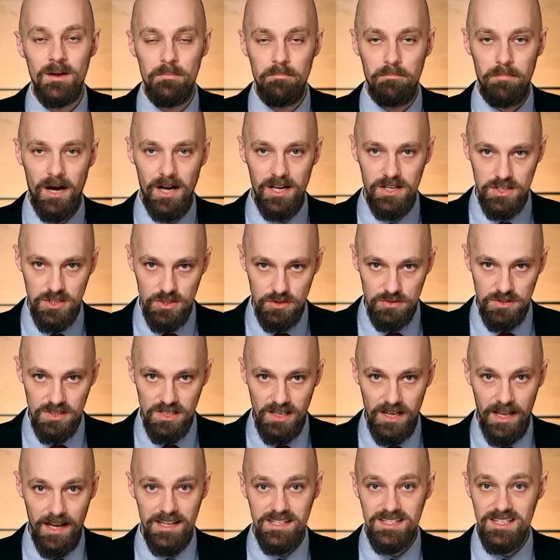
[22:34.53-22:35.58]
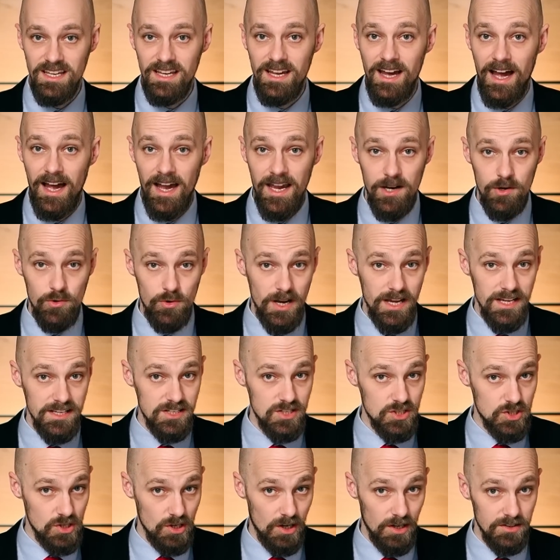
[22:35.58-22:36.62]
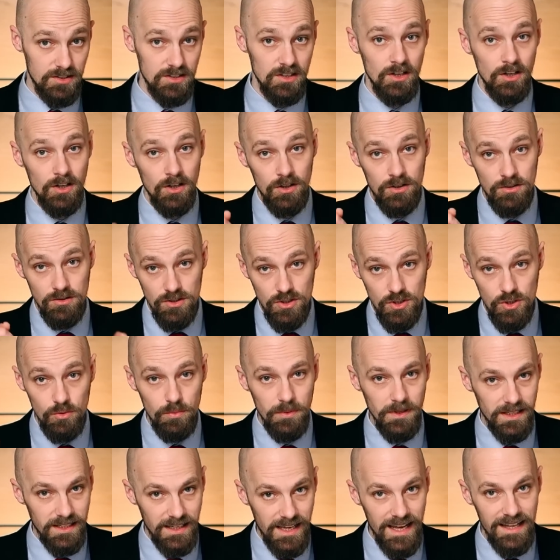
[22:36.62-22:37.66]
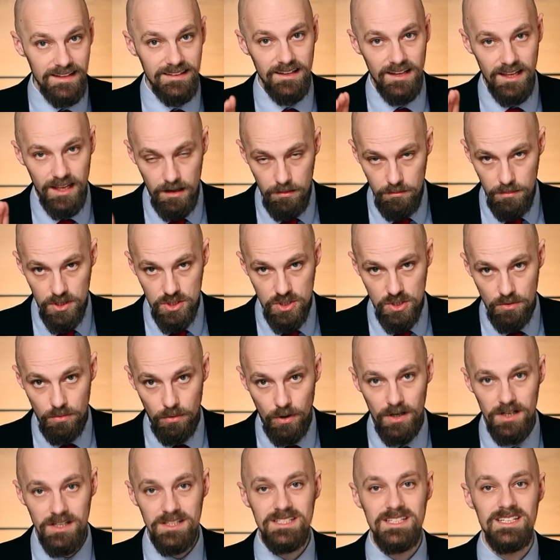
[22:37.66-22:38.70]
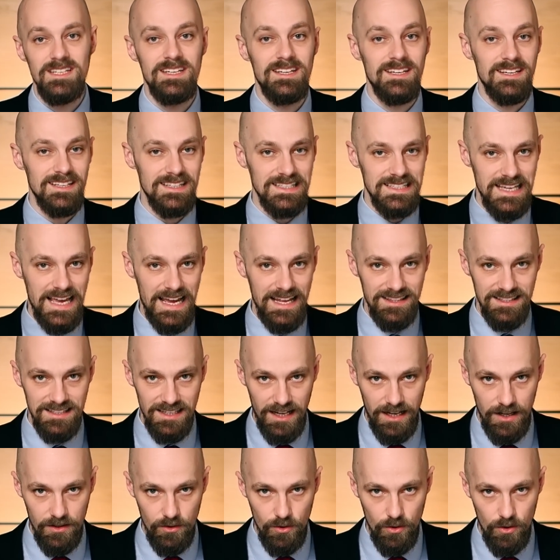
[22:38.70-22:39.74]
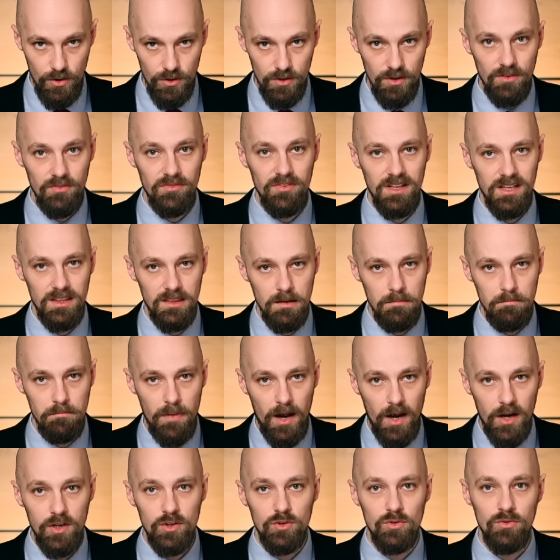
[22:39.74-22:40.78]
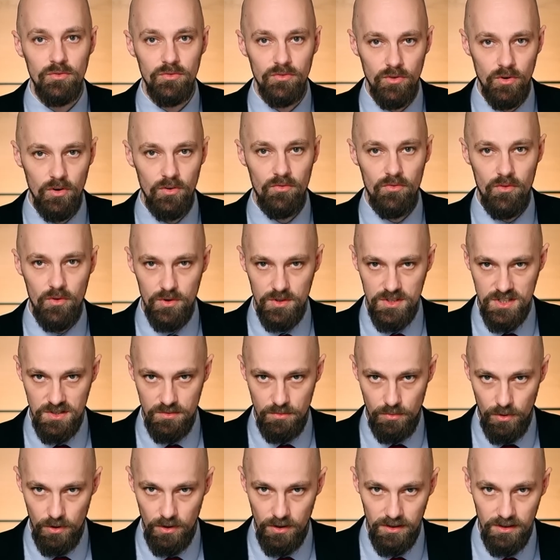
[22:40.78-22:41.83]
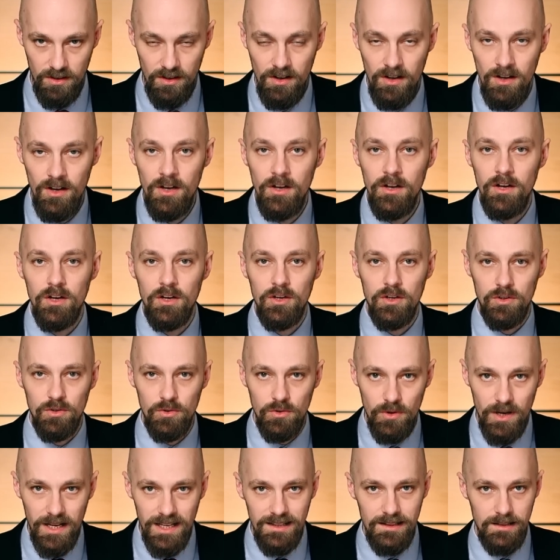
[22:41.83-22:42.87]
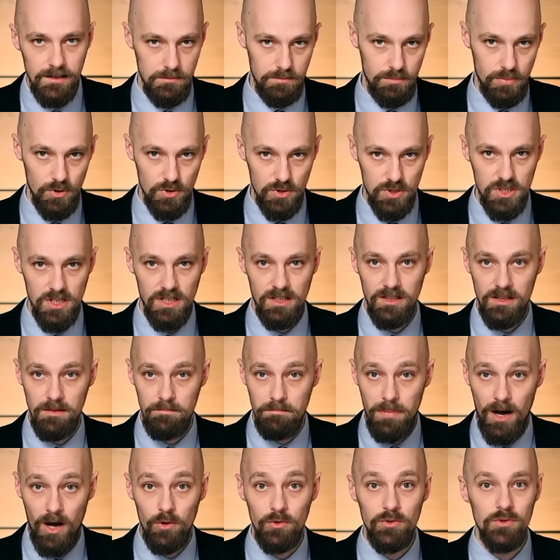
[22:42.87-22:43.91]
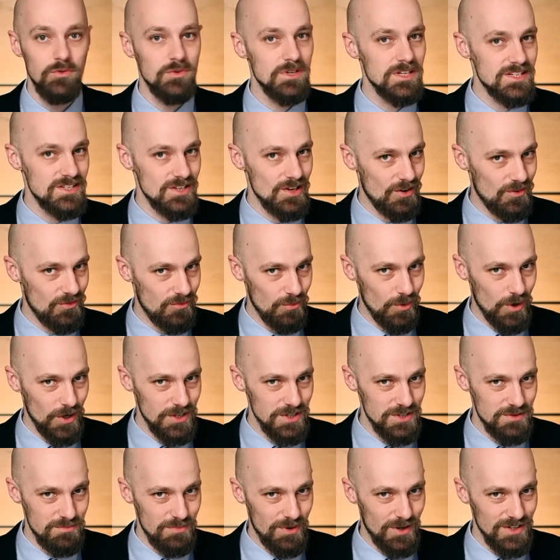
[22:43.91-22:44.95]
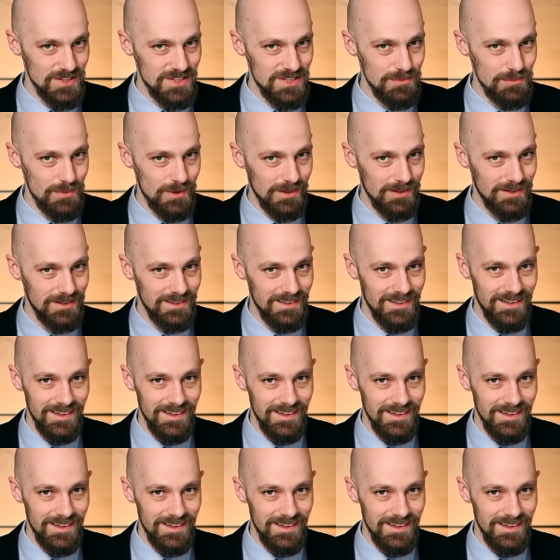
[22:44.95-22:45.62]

By utilizing high-res shot, you will get image quality yet unheard of in the Micro Four Thirds world, greatly pushing the boundaries of what is possible.